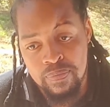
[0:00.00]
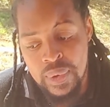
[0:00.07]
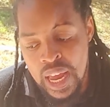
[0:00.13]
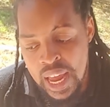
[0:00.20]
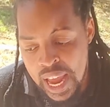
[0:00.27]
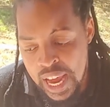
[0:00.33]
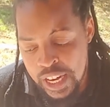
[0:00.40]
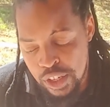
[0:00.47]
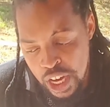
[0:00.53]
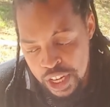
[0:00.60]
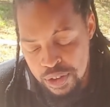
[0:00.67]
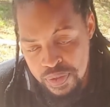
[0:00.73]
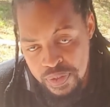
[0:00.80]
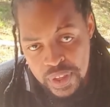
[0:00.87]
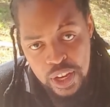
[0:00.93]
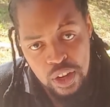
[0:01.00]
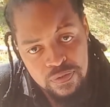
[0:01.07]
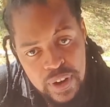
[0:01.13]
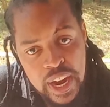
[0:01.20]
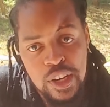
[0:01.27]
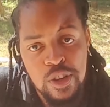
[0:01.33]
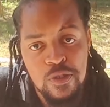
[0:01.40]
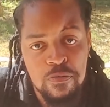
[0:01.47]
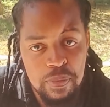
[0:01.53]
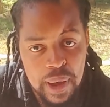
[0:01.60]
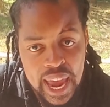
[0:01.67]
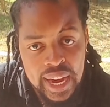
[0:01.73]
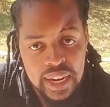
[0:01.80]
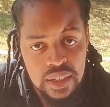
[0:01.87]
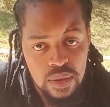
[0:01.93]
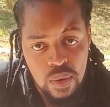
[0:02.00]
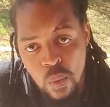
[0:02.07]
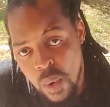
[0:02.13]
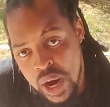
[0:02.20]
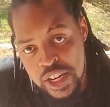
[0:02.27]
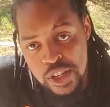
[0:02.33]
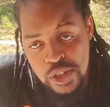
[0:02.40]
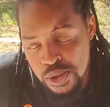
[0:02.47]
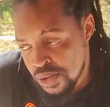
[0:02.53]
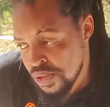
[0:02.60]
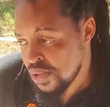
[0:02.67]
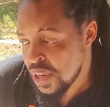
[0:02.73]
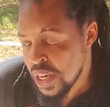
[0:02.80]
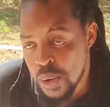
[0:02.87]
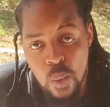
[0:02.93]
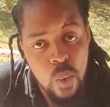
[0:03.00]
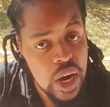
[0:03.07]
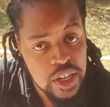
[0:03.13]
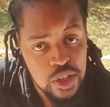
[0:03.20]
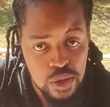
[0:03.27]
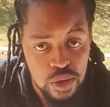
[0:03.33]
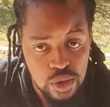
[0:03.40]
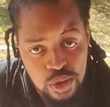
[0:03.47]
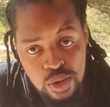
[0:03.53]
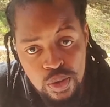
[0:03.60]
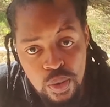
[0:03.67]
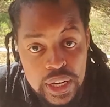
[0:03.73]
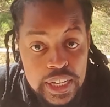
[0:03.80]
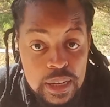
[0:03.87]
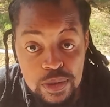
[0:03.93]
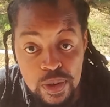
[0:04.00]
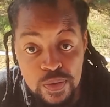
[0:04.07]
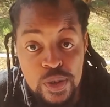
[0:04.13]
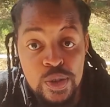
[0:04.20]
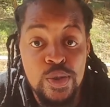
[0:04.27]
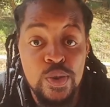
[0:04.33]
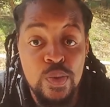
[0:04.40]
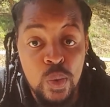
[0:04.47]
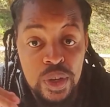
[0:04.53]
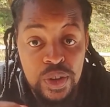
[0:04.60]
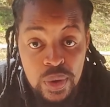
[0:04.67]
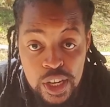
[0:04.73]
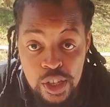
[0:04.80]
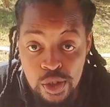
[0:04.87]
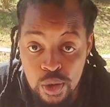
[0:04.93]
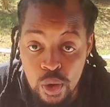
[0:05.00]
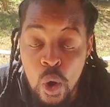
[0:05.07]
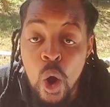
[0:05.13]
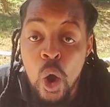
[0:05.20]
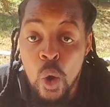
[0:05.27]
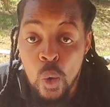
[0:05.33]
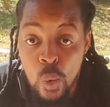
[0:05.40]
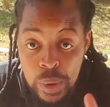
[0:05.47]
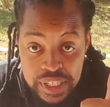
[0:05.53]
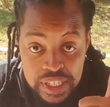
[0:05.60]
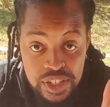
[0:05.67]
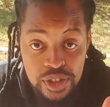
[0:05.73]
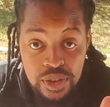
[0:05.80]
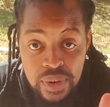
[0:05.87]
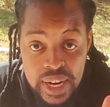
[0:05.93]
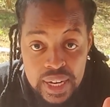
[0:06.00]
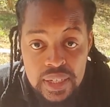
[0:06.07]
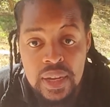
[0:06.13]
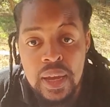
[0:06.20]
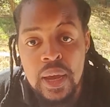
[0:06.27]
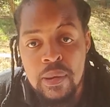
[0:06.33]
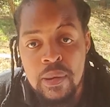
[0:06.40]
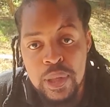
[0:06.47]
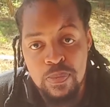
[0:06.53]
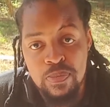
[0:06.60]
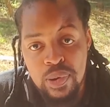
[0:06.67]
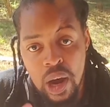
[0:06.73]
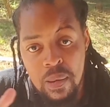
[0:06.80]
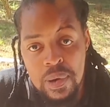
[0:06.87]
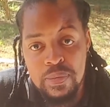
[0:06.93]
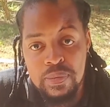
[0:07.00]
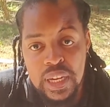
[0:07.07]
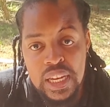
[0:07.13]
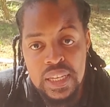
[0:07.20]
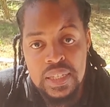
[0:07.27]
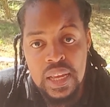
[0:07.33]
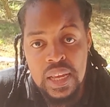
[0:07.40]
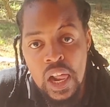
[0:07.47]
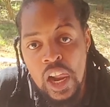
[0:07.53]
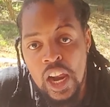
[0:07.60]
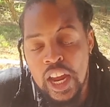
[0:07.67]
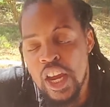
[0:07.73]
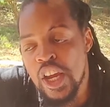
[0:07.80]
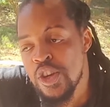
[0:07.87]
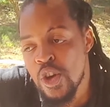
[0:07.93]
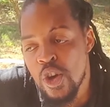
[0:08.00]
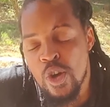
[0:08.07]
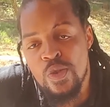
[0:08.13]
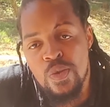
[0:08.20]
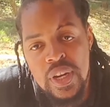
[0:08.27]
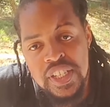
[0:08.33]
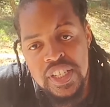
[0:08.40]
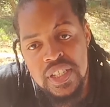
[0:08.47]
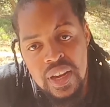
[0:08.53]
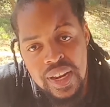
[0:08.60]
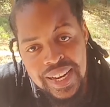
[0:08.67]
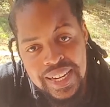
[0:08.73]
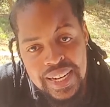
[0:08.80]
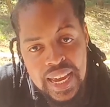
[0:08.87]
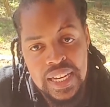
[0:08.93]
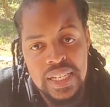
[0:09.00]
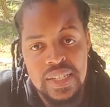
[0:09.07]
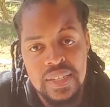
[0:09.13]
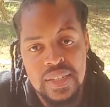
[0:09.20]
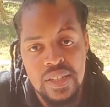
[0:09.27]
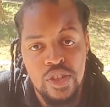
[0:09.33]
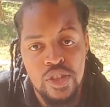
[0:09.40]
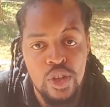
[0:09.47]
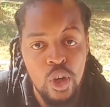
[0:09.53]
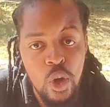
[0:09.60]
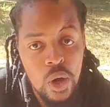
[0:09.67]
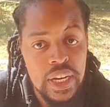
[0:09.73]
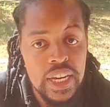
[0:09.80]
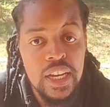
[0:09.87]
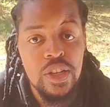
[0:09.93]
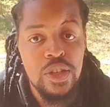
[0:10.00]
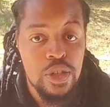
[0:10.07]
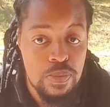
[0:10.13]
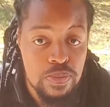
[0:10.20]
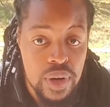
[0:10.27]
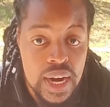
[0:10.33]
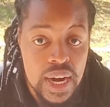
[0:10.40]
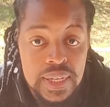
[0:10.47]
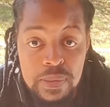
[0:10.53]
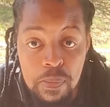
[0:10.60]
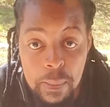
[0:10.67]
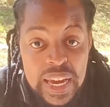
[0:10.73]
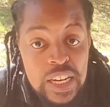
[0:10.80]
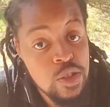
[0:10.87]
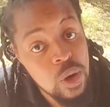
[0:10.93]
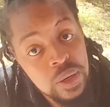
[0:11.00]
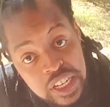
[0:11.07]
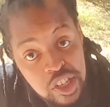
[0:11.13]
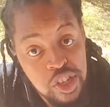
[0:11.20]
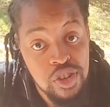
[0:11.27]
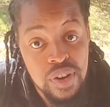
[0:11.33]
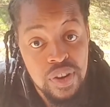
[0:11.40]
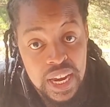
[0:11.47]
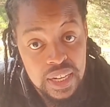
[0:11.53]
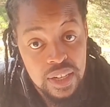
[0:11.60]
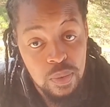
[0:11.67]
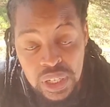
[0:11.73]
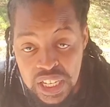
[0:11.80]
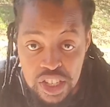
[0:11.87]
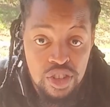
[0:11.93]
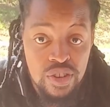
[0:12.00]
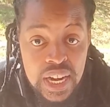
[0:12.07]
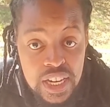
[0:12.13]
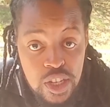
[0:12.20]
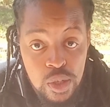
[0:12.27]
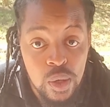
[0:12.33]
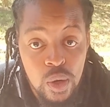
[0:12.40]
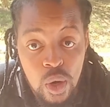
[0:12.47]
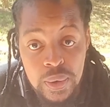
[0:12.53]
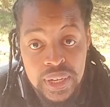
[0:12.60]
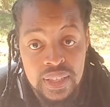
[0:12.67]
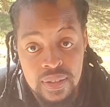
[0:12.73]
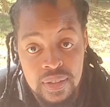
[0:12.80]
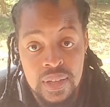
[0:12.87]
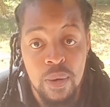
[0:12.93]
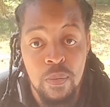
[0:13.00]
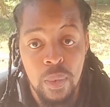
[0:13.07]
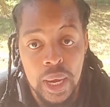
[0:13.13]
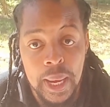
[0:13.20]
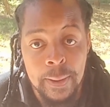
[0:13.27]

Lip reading: and you think, fine, you've bagged 1:3, 1:2 in terms of risk to reward ratio, which is great. The problem is, in your original analysis, you got into price based on a trend. Well, a trend is going somewhere,